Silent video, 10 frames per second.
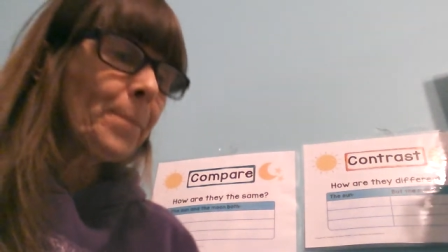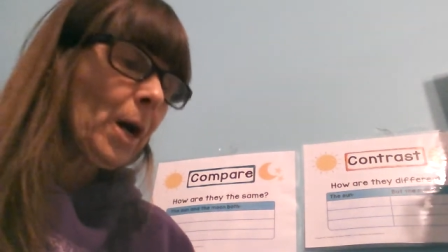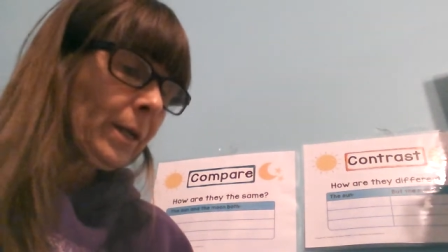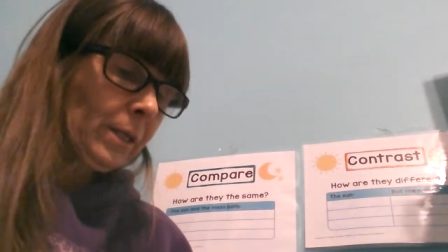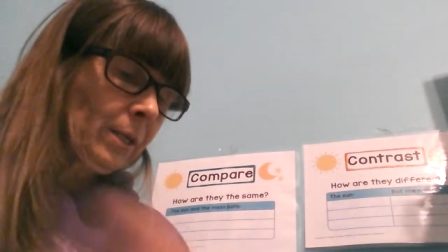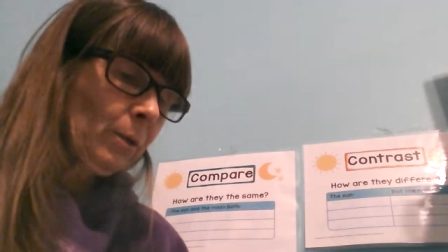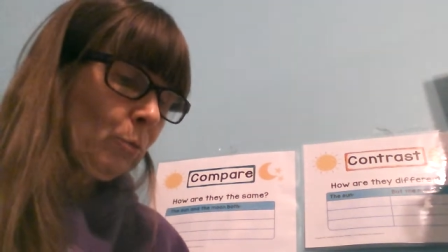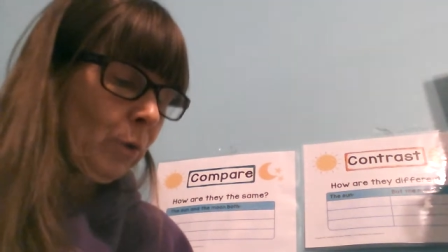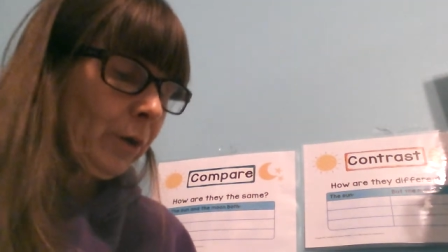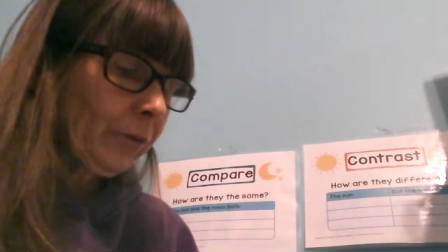but
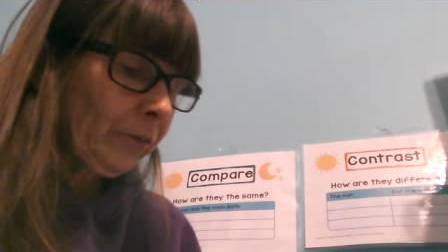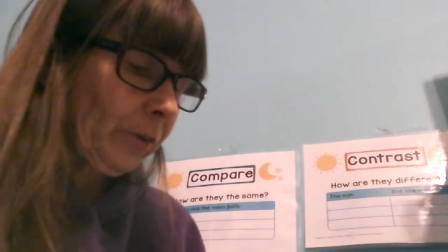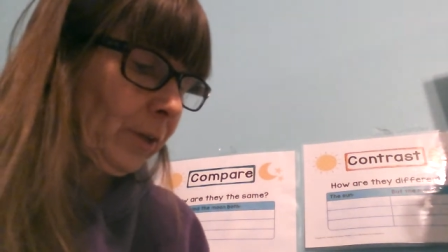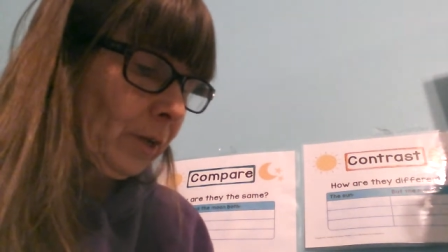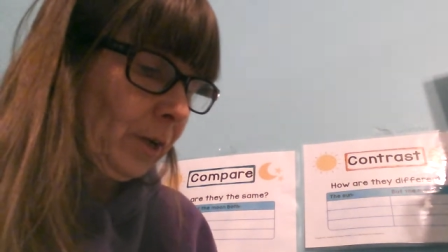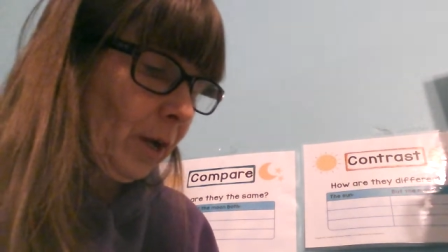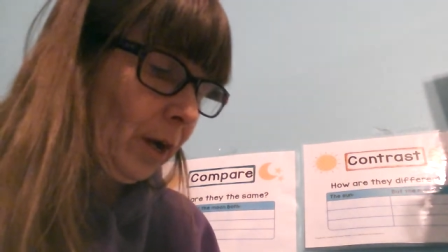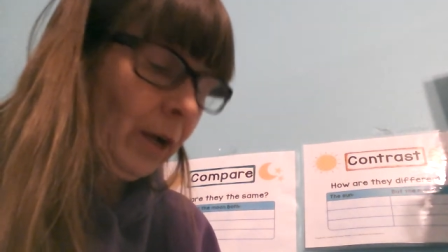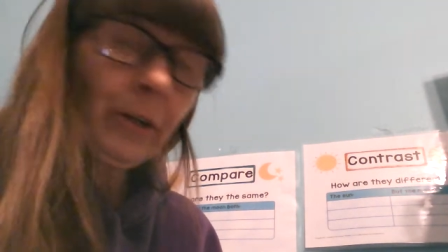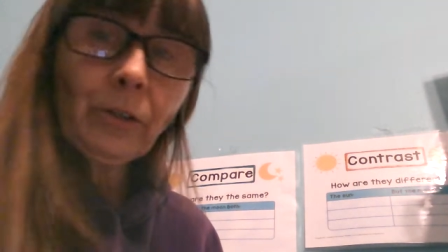it was
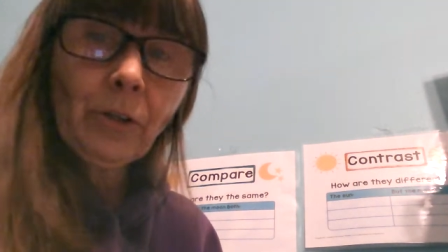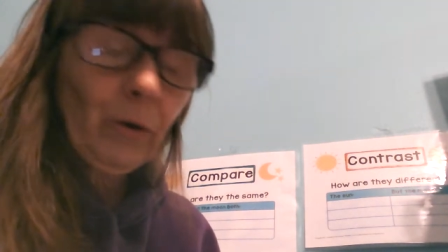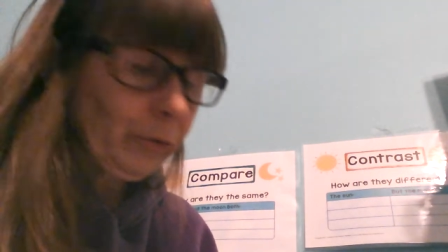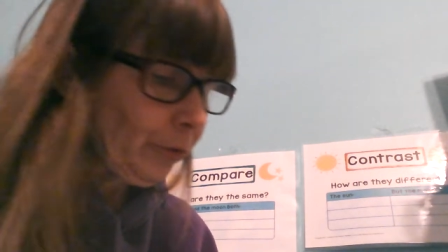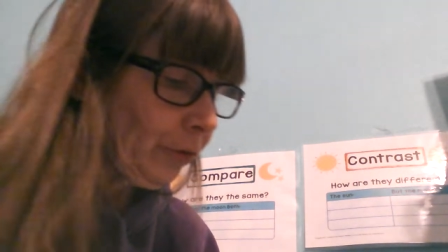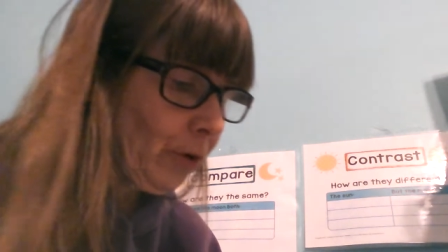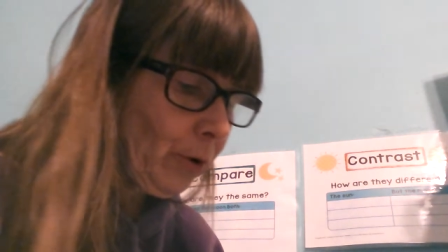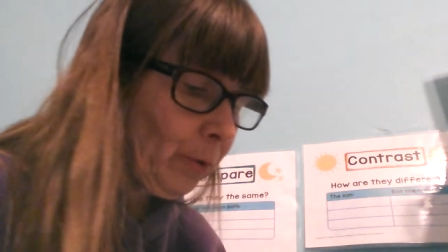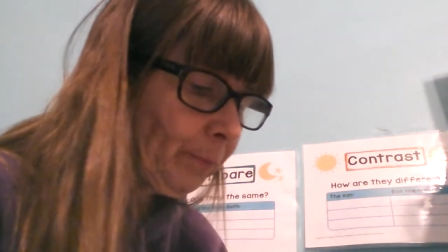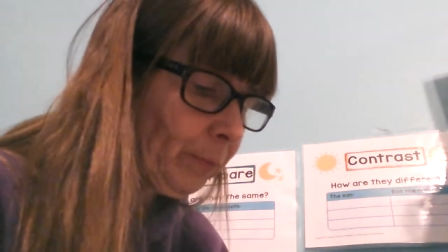an adult.
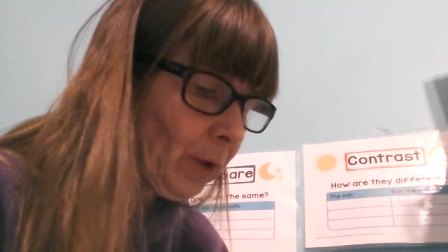So